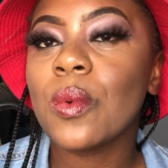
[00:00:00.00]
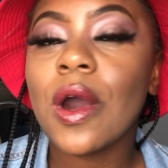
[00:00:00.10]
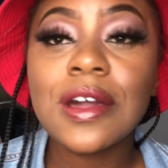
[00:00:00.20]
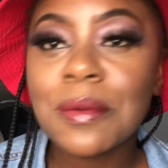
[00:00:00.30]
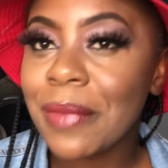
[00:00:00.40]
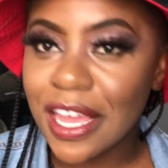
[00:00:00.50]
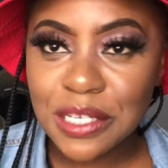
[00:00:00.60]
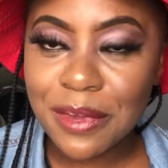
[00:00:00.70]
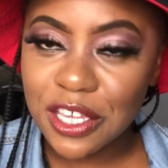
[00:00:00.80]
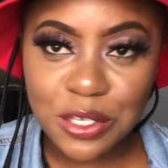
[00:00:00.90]
Welcome back
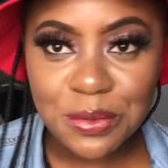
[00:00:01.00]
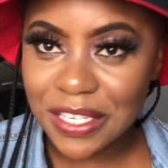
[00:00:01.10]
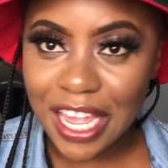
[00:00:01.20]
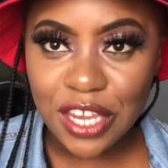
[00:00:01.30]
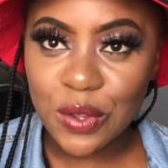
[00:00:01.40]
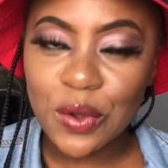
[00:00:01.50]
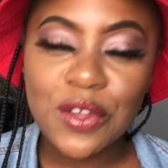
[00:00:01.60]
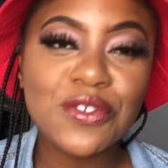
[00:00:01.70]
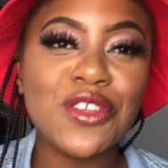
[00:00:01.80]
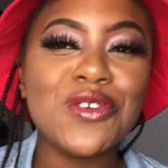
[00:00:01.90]
to my YouTube channel.
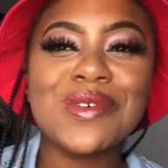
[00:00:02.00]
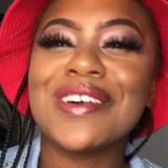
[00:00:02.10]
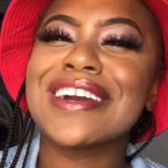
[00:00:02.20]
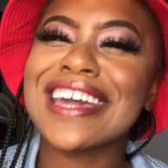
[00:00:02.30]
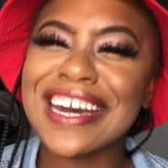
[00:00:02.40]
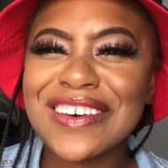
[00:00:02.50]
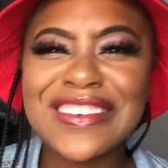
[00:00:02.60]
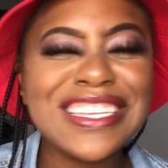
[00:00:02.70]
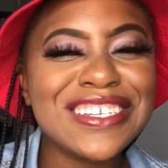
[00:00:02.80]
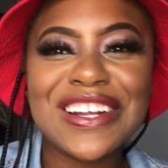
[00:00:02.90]
If you're new,
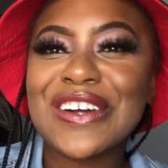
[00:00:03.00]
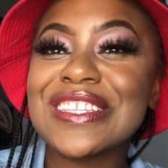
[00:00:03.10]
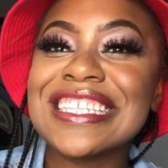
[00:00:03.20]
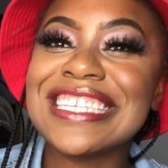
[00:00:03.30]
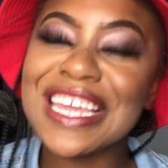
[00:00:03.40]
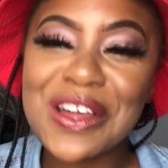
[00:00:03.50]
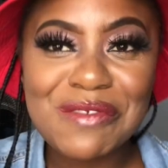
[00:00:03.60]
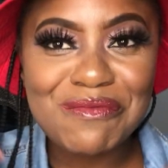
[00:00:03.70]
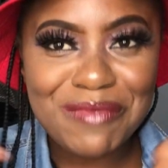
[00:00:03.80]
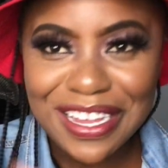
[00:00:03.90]
welcome. It's your girl
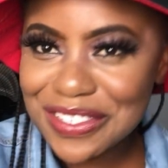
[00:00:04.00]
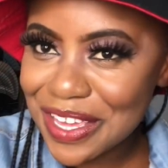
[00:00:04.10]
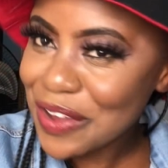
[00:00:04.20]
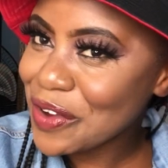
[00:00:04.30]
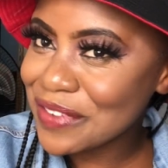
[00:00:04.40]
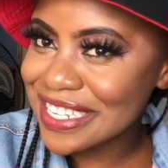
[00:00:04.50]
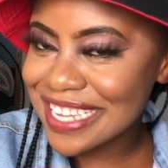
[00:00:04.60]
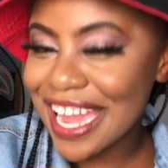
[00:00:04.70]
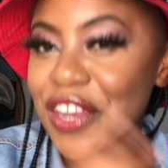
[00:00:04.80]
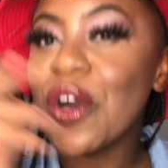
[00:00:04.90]
Tino, but you can call me
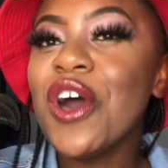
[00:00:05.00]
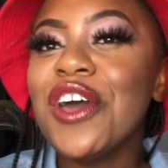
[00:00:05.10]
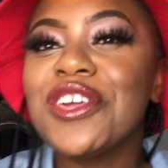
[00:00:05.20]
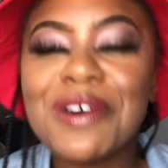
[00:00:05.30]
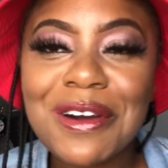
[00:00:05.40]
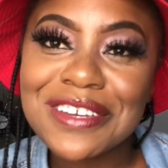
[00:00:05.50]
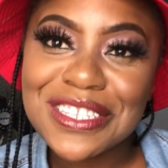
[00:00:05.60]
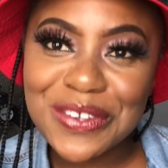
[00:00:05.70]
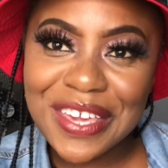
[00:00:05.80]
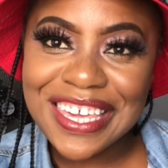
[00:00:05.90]
Tino. You know what we
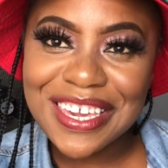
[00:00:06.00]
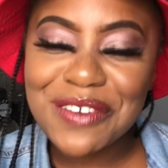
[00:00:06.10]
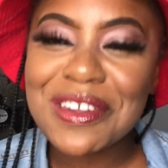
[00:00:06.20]
do here?